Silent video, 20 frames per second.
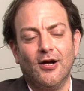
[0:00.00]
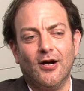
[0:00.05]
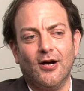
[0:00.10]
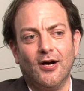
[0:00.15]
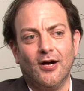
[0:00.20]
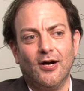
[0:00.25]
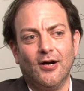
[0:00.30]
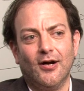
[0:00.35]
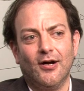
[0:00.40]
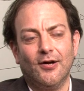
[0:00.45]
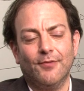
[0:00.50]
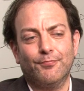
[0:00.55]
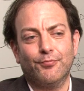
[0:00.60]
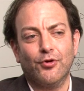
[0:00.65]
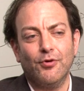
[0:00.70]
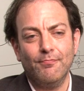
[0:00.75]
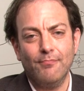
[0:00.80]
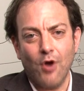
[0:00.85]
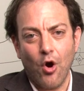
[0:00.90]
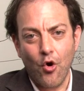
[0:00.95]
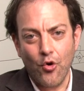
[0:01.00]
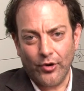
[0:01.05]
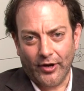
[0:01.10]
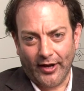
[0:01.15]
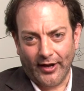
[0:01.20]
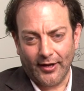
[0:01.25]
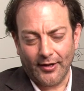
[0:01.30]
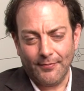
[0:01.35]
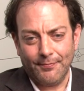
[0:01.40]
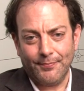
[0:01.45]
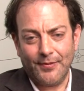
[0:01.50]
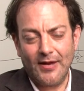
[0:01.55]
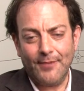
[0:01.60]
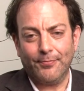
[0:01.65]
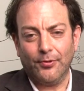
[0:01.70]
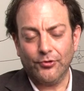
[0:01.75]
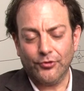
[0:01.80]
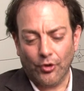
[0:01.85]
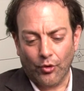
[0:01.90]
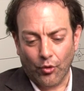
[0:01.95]
uh, promoting
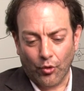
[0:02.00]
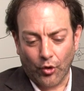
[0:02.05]
people to